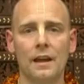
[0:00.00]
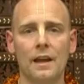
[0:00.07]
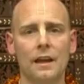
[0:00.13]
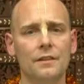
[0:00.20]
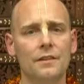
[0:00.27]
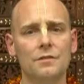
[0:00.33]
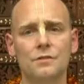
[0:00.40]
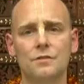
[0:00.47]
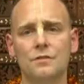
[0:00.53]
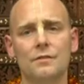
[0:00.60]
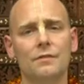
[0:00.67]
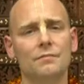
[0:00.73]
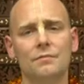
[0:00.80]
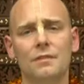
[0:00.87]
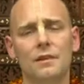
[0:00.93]
And there's
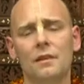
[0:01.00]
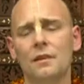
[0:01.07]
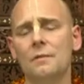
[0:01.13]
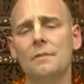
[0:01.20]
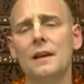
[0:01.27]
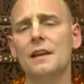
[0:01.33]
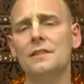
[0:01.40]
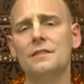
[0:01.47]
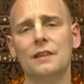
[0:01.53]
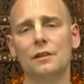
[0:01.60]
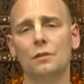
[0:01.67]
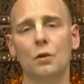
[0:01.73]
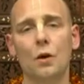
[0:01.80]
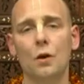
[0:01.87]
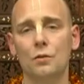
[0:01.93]
an
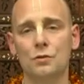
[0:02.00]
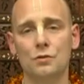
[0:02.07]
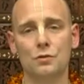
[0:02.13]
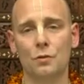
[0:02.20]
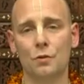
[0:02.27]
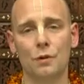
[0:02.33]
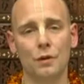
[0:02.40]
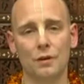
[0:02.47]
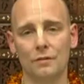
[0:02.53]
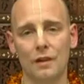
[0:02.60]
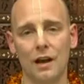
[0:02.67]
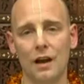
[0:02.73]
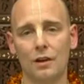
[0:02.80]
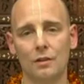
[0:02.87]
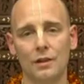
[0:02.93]
amazing long story of
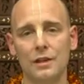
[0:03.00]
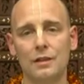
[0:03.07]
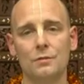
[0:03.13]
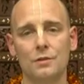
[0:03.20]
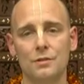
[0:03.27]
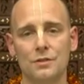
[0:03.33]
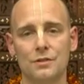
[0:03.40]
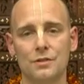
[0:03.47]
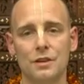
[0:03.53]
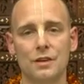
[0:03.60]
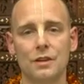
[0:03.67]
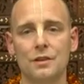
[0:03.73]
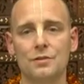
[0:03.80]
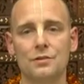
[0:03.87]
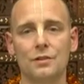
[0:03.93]
how he was
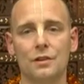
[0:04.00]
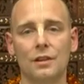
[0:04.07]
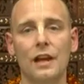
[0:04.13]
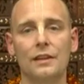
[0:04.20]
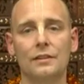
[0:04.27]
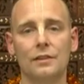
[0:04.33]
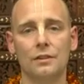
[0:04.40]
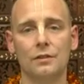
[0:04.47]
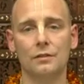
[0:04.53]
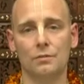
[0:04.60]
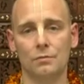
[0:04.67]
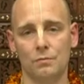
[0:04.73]
selected.